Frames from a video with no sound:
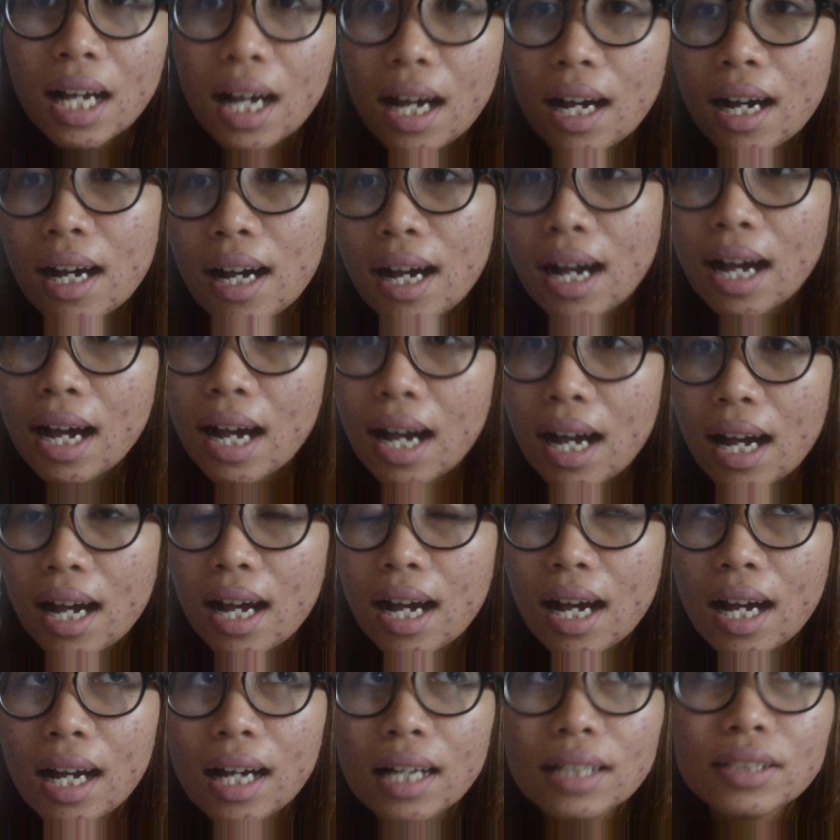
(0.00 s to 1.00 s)
Uh,
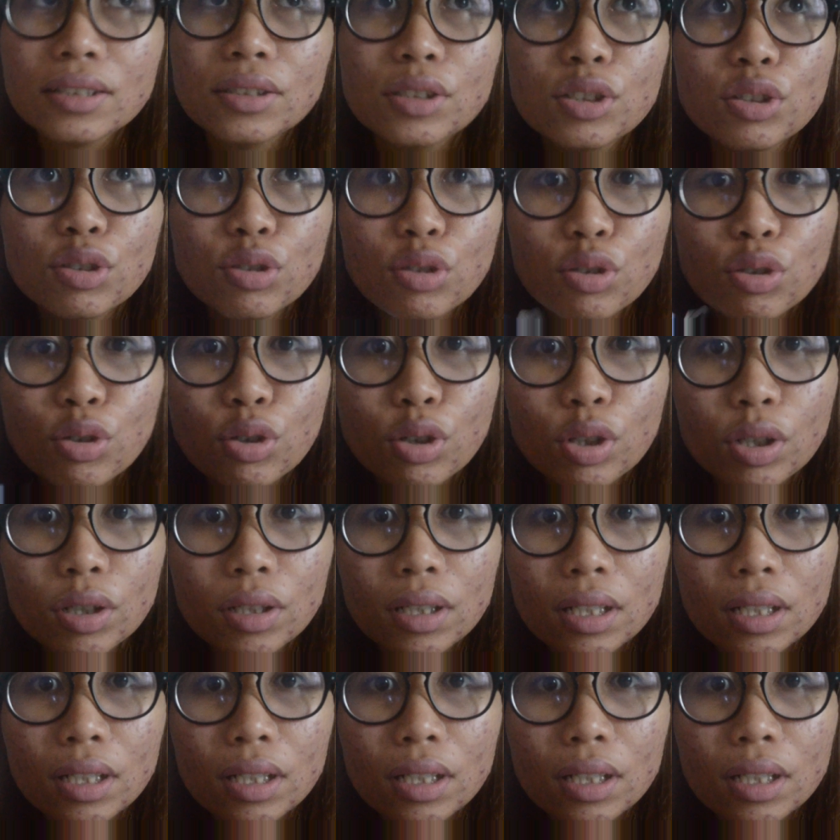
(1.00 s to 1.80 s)
Jungkook.